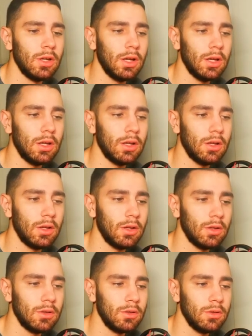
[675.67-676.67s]

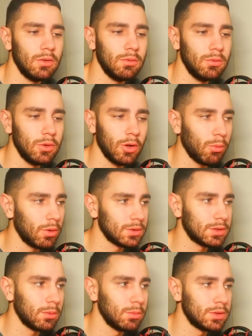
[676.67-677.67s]
You don't want to
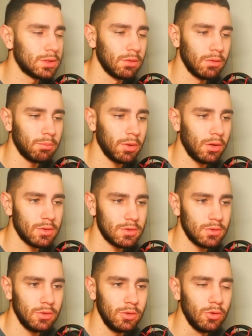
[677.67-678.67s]
summon Sylvan
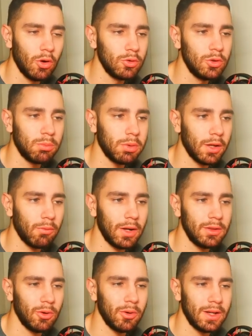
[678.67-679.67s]
because you know you're playing
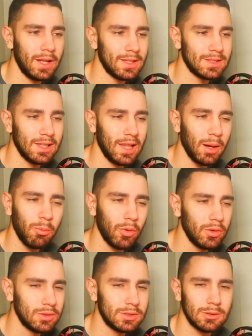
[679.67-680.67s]
right now against
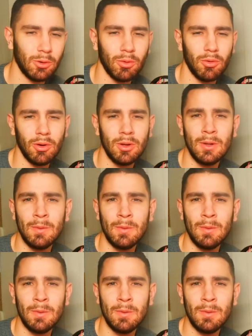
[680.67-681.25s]
Labyrinths or